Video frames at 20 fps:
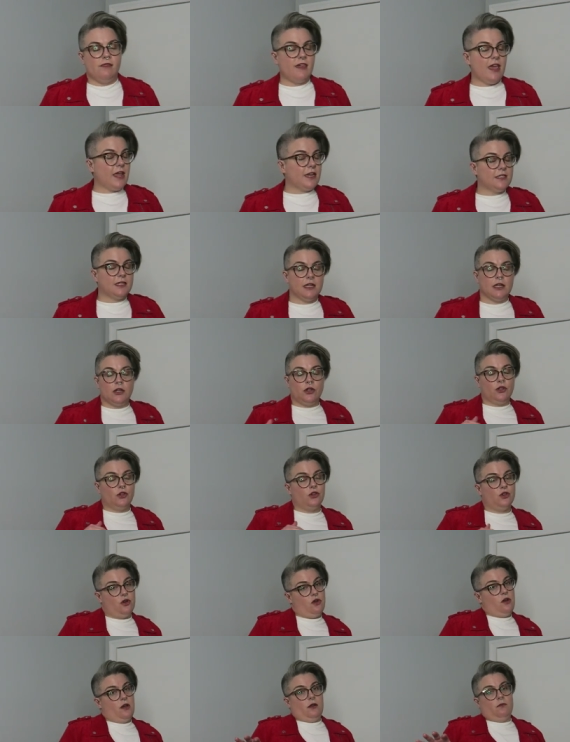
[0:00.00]
they did
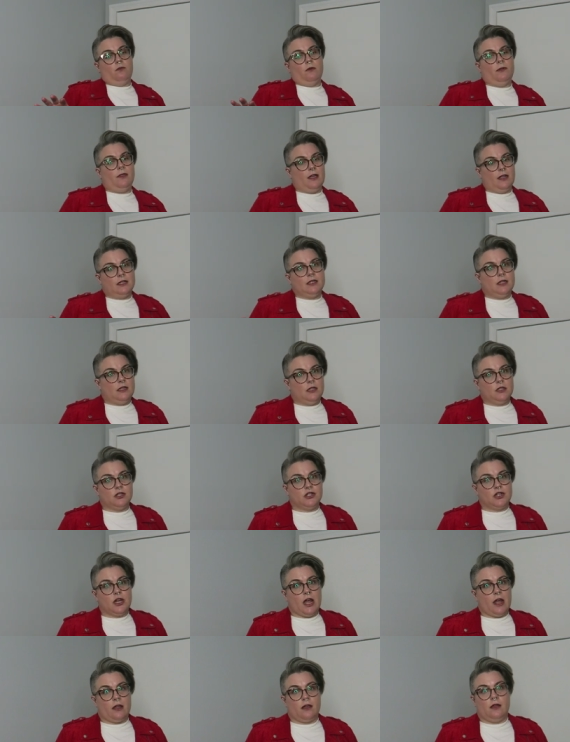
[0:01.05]
good when they did this
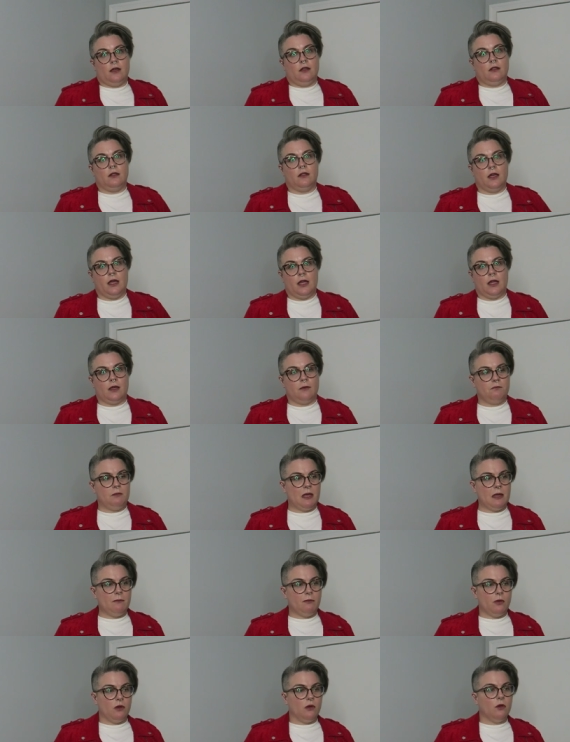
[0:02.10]
jacket. Like
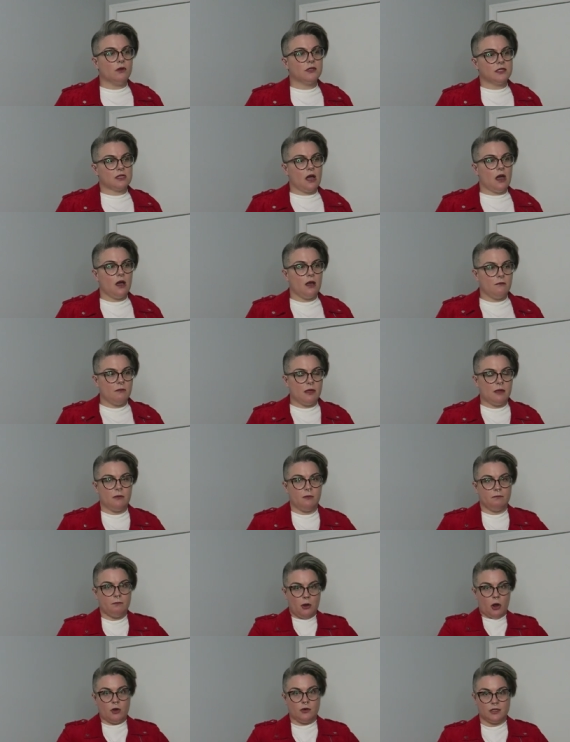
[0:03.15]
people saw
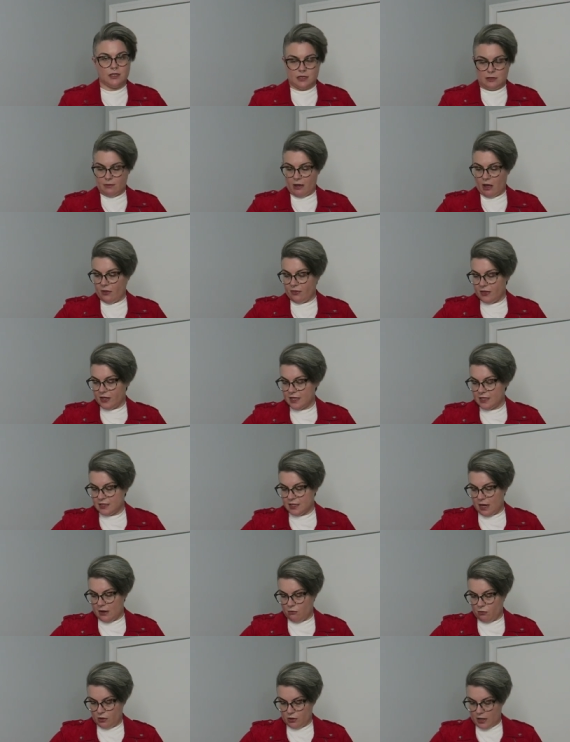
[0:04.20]
me post about this
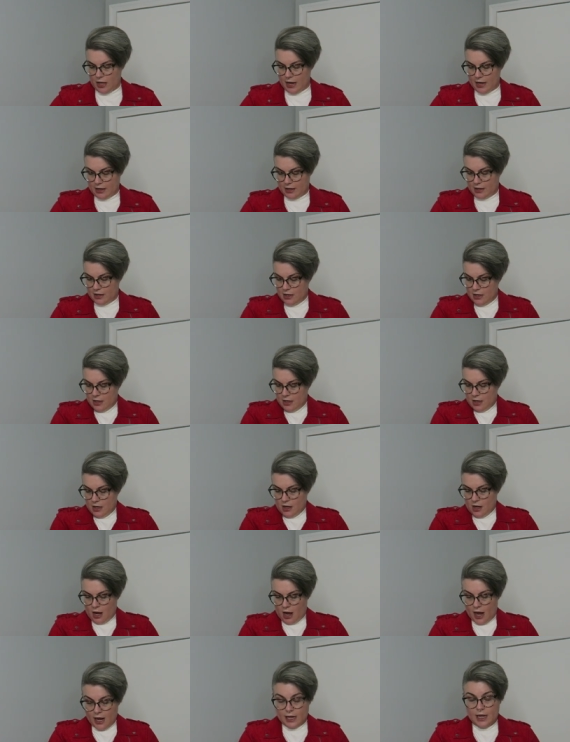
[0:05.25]
and were like,
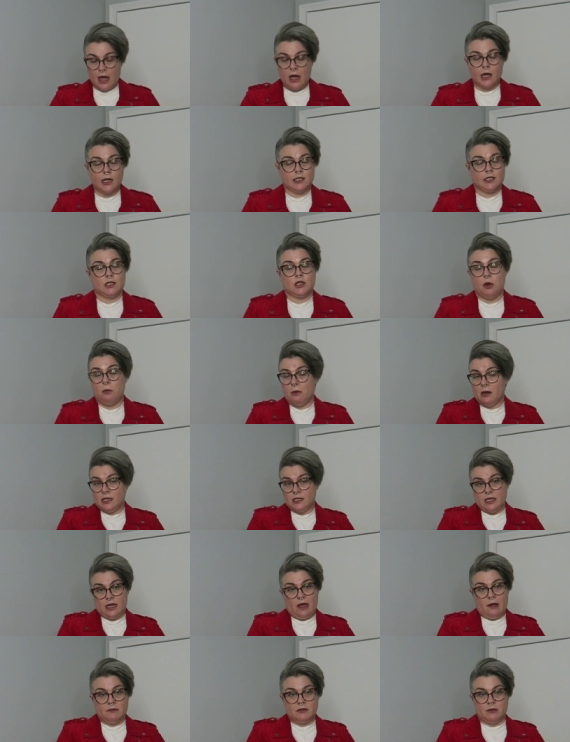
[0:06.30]
I caught so many
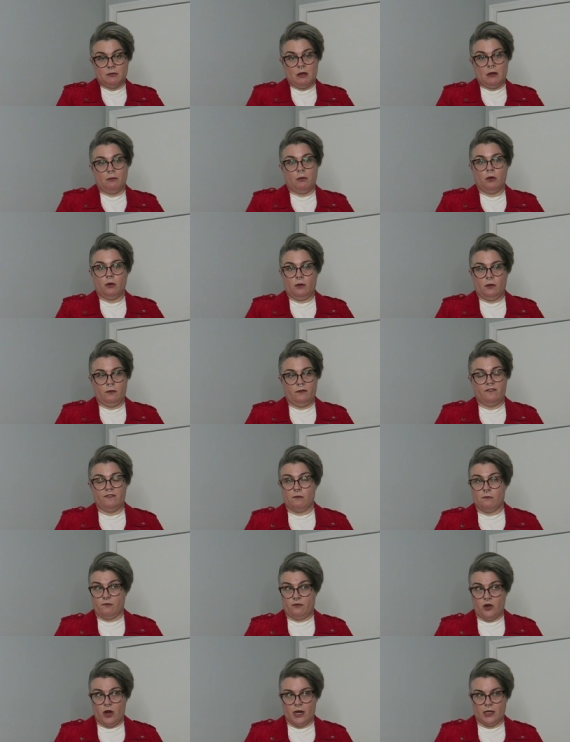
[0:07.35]
DMs of people
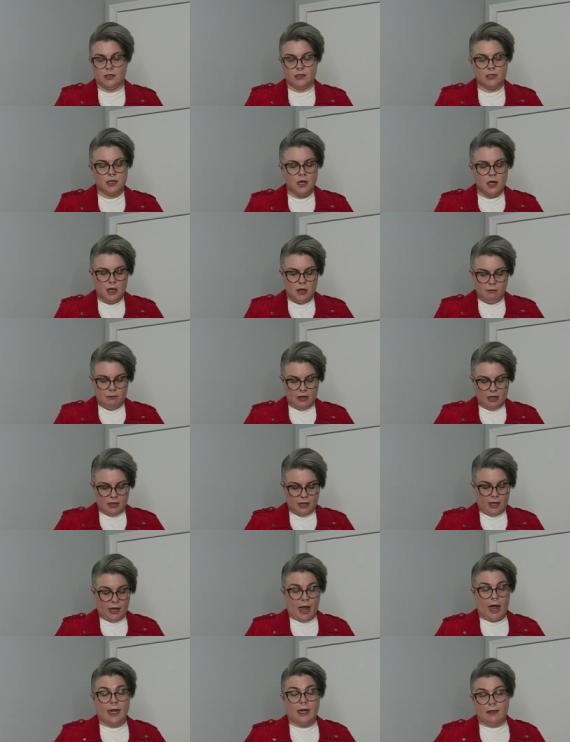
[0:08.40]
from friends being
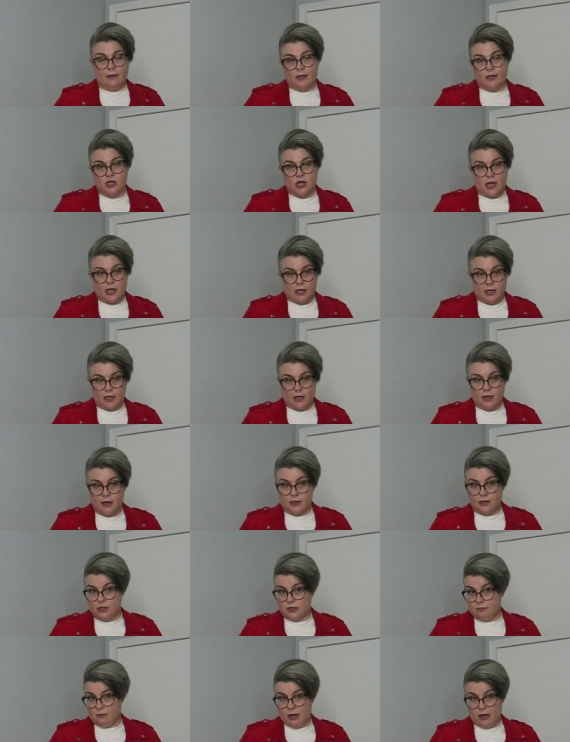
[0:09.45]
like, I need that jacket. Can
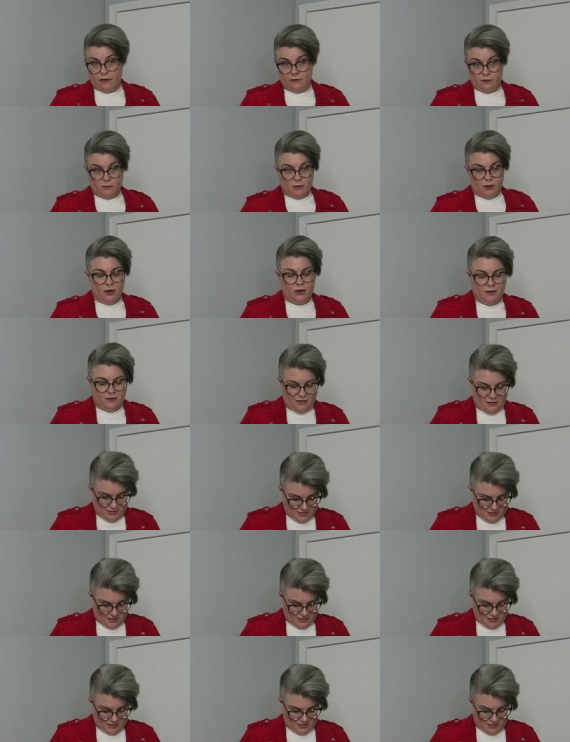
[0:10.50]
I just buy it from you?